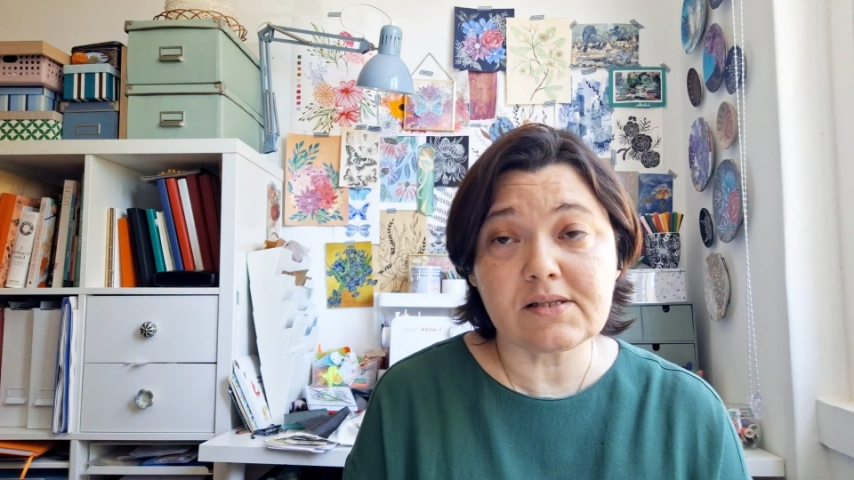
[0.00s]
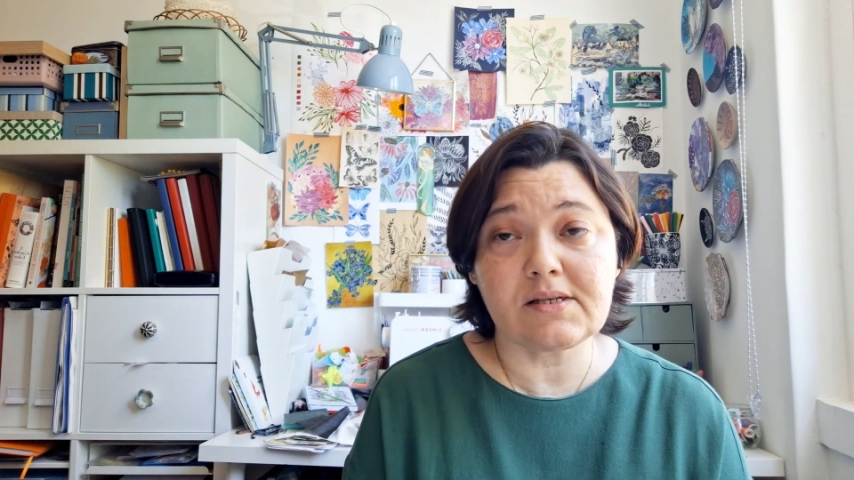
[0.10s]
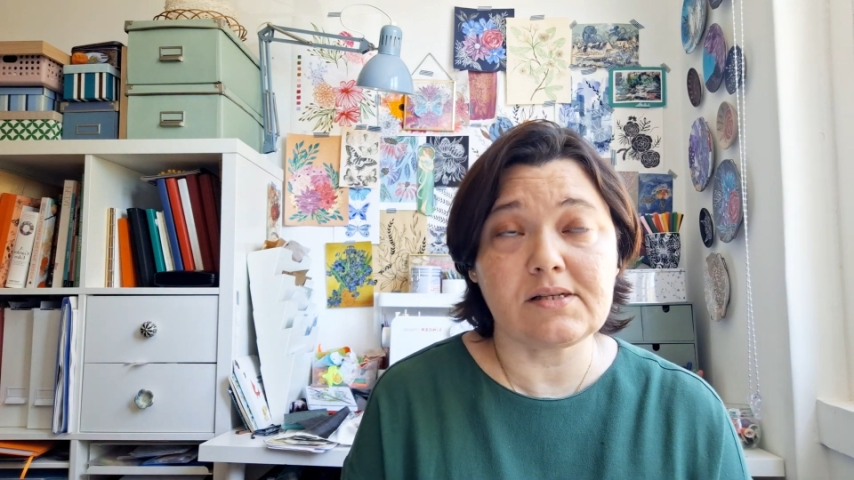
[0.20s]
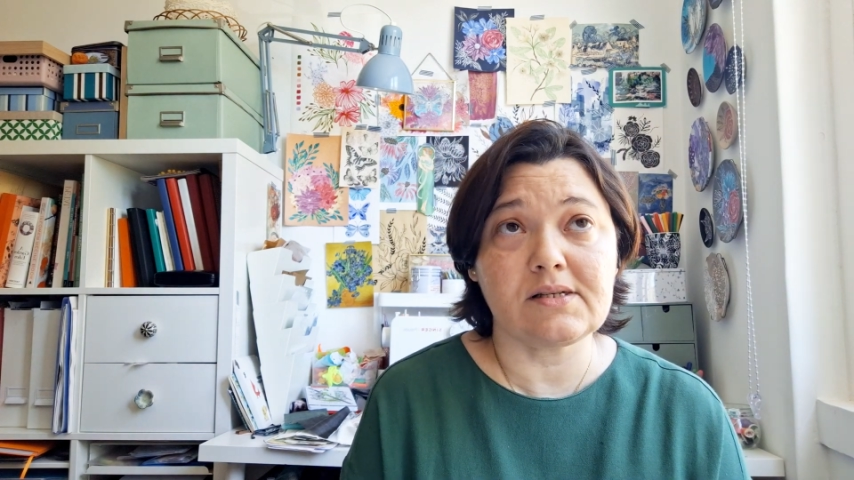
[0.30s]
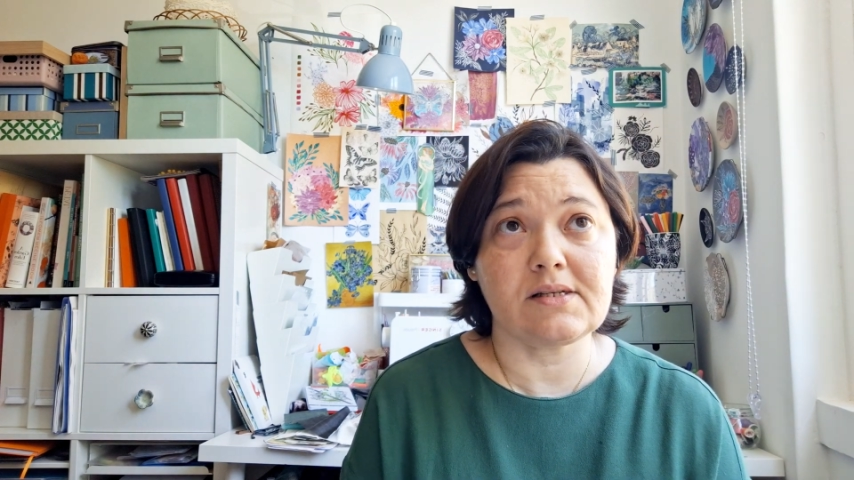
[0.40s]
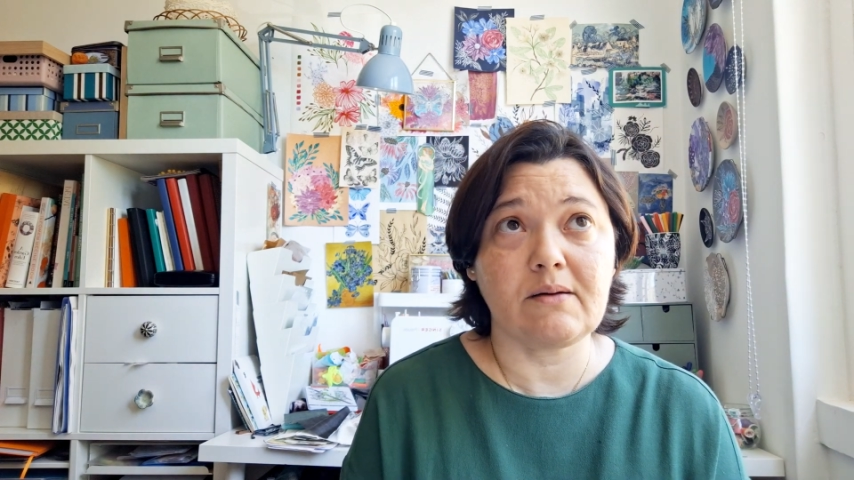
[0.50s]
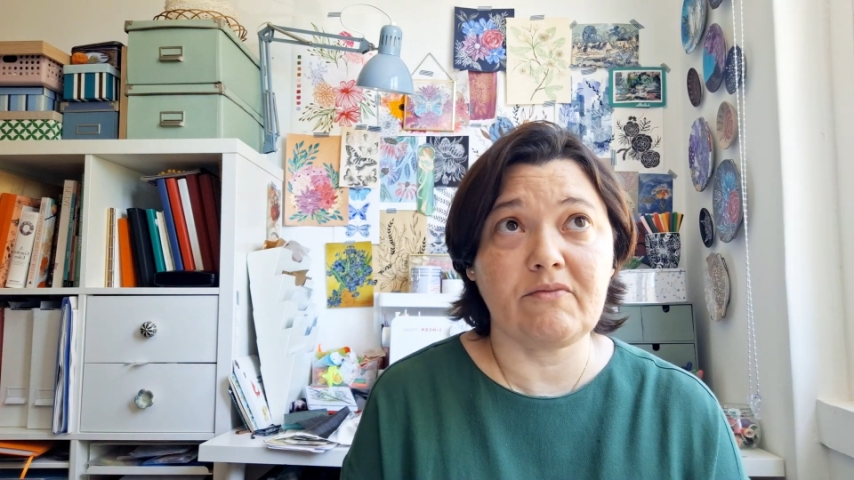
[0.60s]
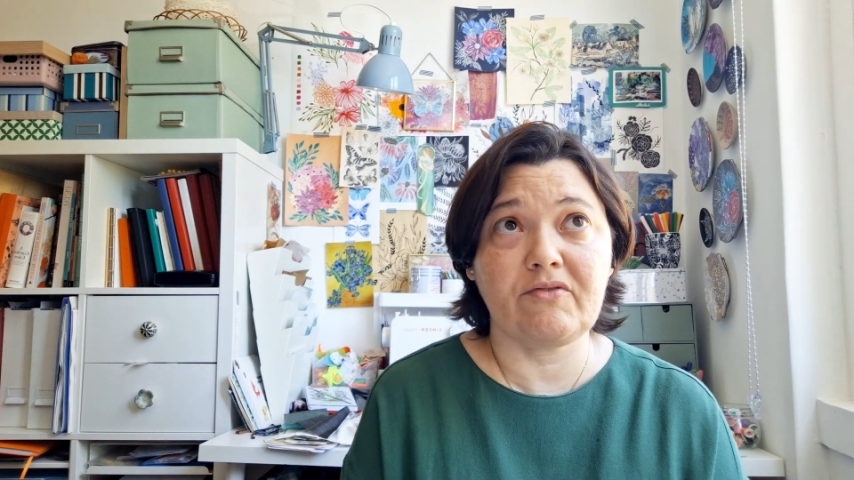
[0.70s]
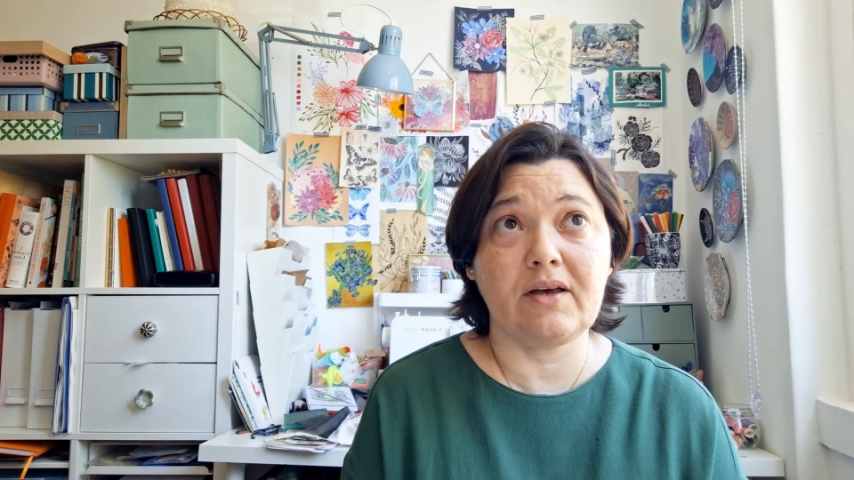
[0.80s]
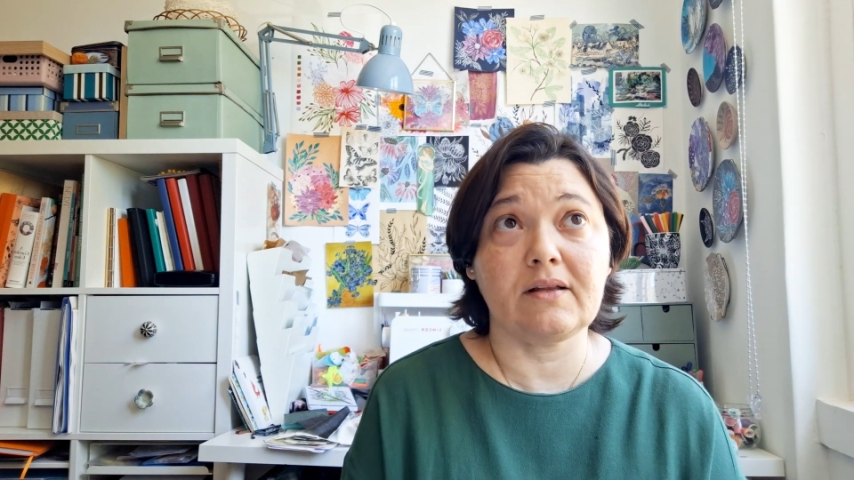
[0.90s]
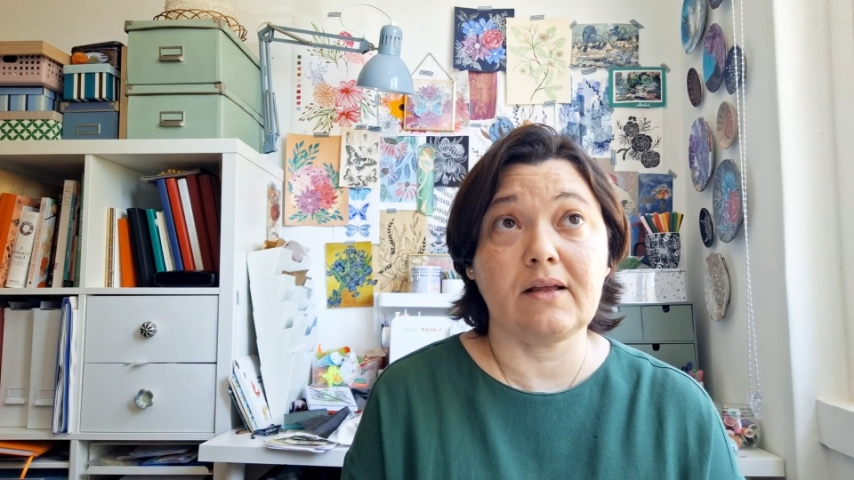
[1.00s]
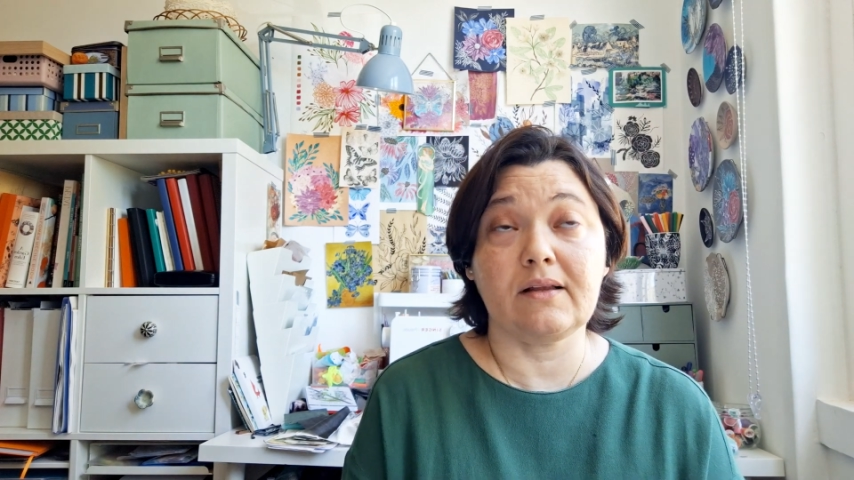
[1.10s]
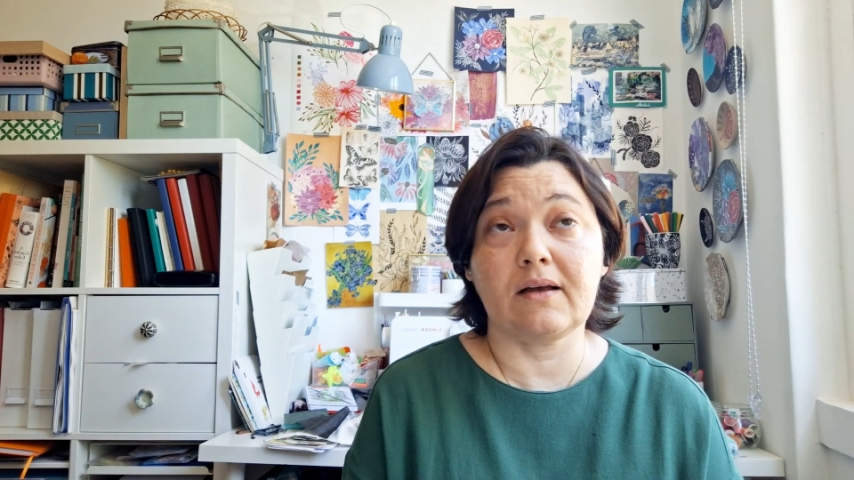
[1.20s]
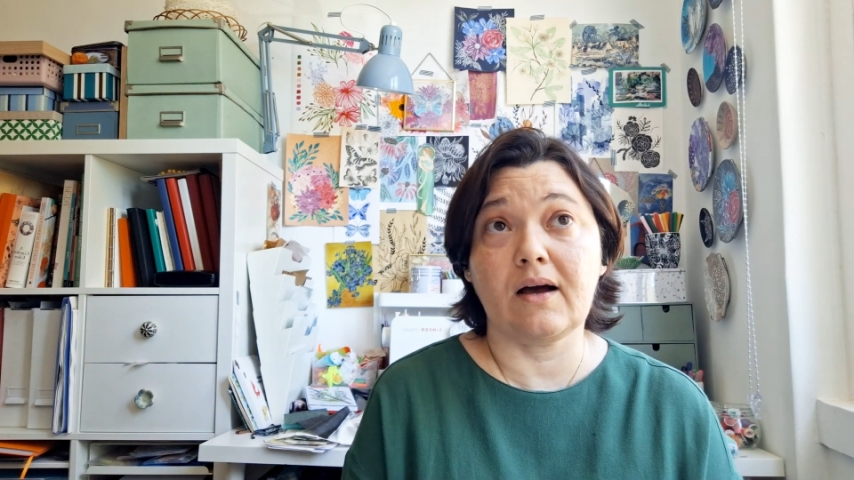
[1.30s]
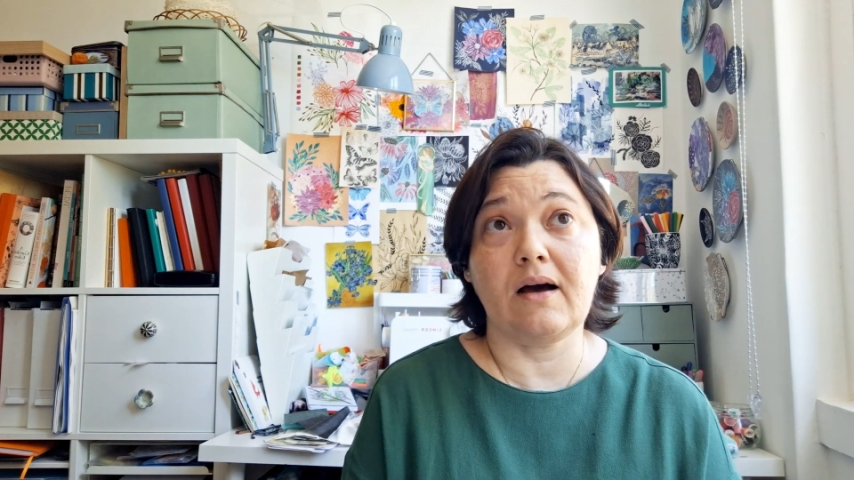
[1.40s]
This is something
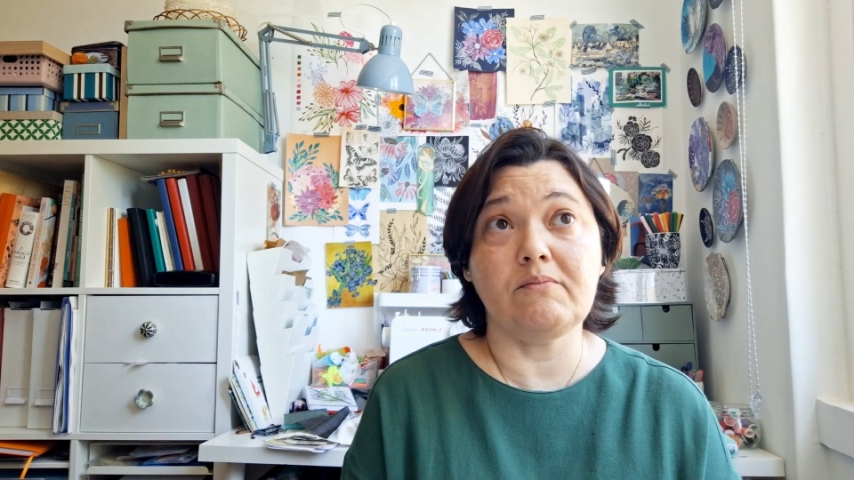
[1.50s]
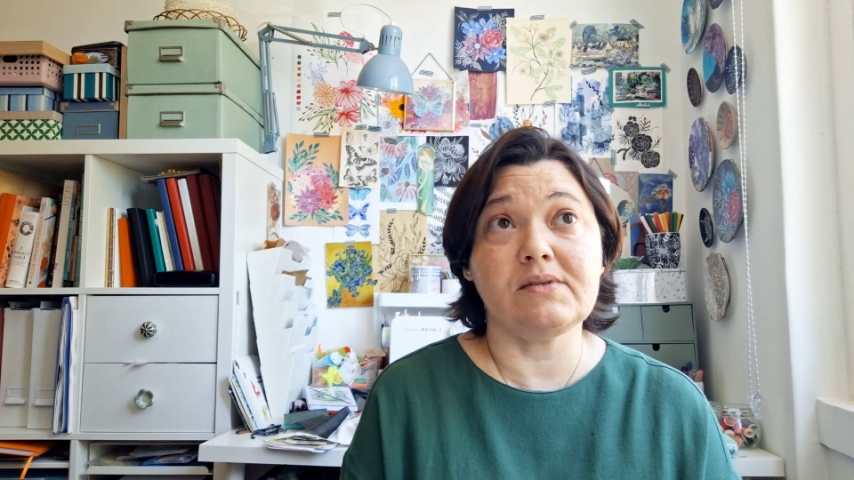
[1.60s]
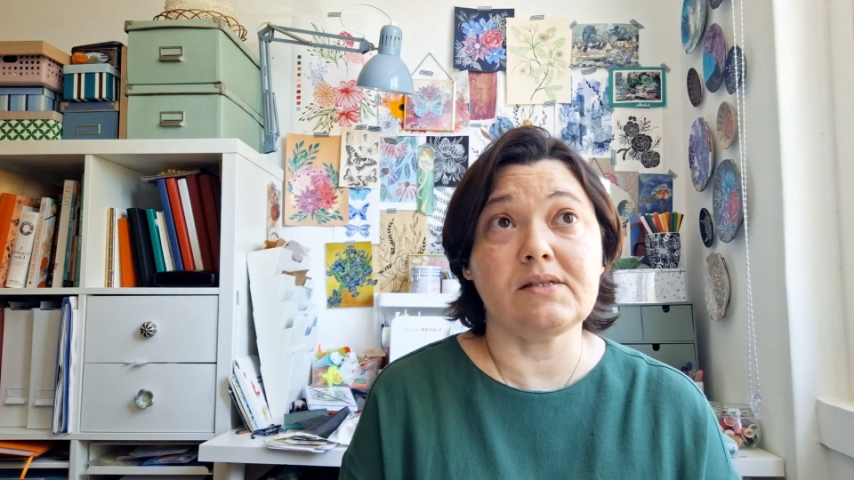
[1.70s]
that comes